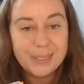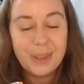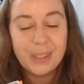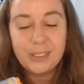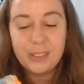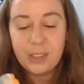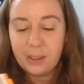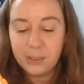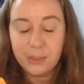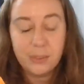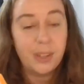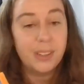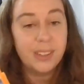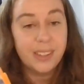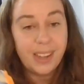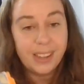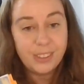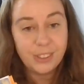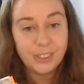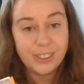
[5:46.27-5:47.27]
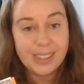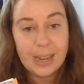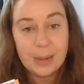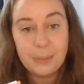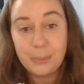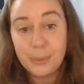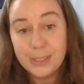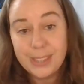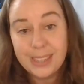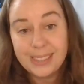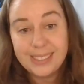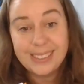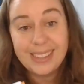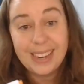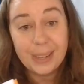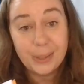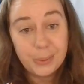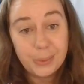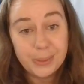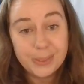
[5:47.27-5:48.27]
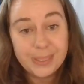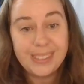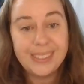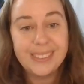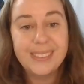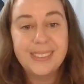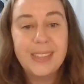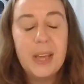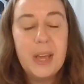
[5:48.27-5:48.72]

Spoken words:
where I traveled around the country and presented at quilt guilds